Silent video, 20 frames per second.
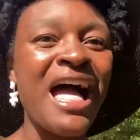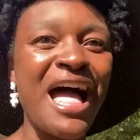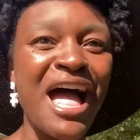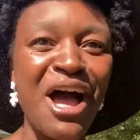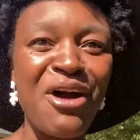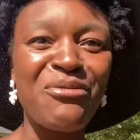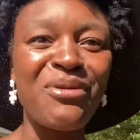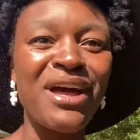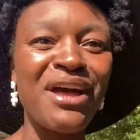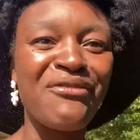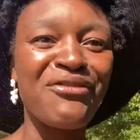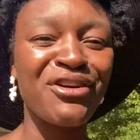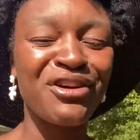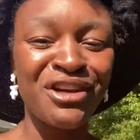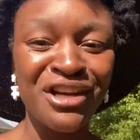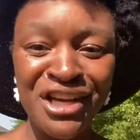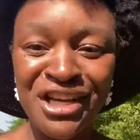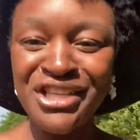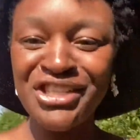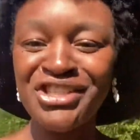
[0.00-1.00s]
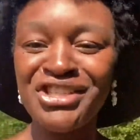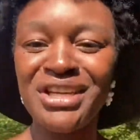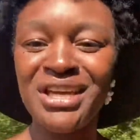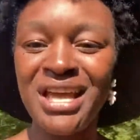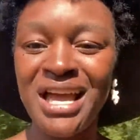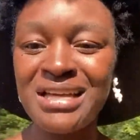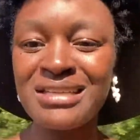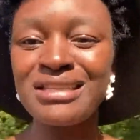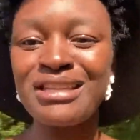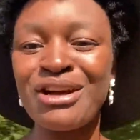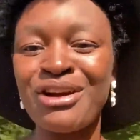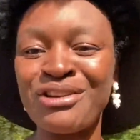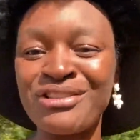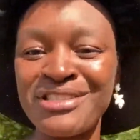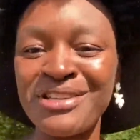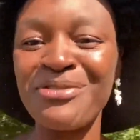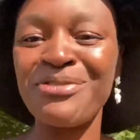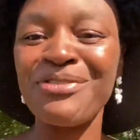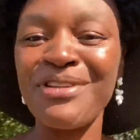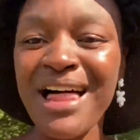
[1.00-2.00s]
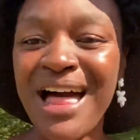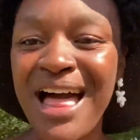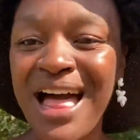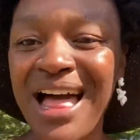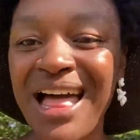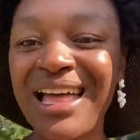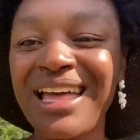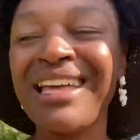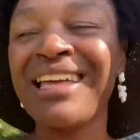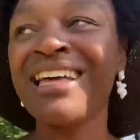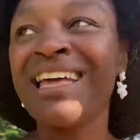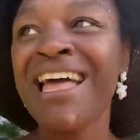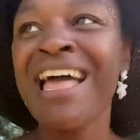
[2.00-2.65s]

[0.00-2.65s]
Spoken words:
However, she has learned to fly